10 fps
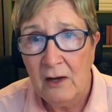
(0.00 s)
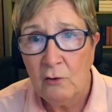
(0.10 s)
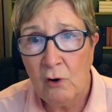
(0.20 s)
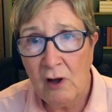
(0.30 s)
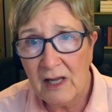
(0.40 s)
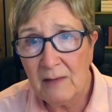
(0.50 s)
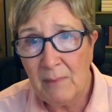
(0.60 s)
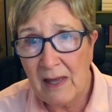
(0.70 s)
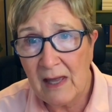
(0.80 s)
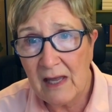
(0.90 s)
chronic
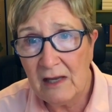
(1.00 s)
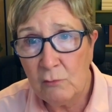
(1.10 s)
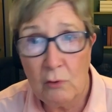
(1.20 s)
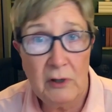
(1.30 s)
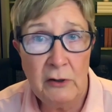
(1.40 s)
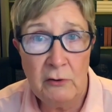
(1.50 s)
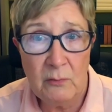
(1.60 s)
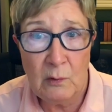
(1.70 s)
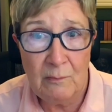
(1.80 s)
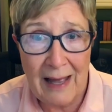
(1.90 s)
pain or
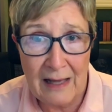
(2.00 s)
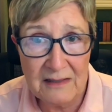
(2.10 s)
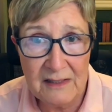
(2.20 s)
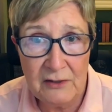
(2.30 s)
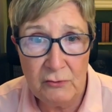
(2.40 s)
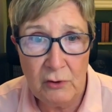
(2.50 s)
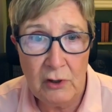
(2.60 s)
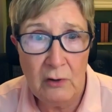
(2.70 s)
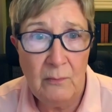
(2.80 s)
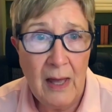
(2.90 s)
irritable bowel
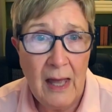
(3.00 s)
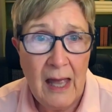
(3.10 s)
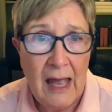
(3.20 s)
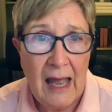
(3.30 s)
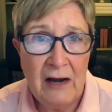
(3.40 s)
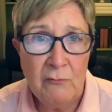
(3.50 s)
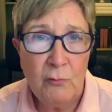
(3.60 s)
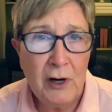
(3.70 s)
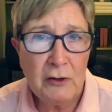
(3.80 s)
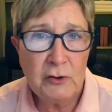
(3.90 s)
syndrome, and rare